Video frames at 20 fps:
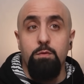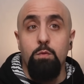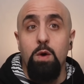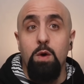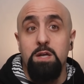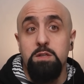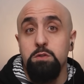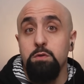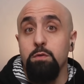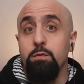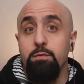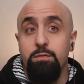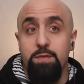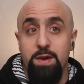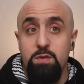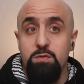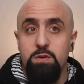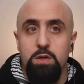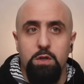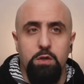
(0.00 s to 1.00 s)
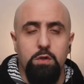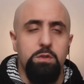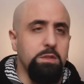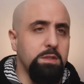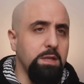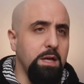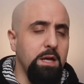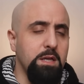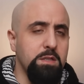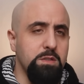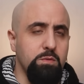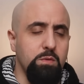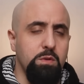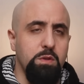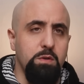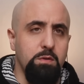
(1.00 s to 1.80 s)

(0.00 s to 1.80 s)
who has very good ties with